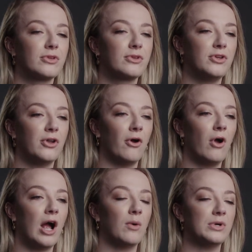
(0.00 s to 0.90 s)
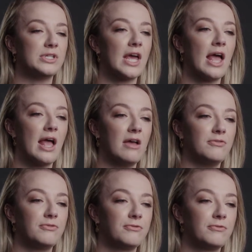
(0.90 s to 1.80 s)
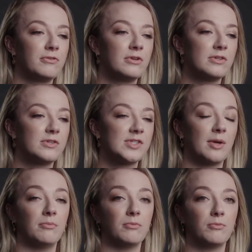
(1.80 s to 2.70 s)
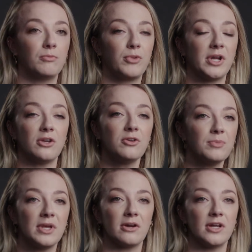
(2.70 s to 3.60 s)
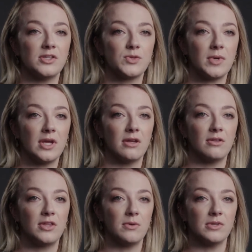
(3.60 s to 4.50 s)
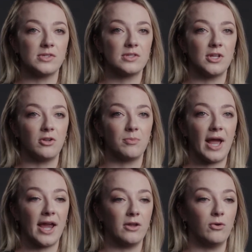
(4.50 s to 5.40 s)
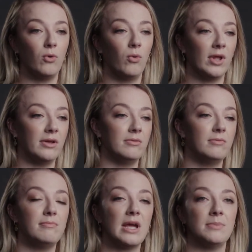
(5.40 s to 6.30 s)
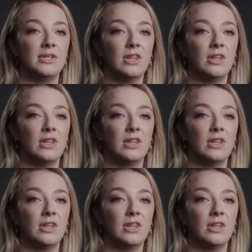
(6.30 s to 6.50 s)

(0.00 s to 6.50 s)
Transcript: You know, I would have some pretty good periods where there was little pain at all and maybe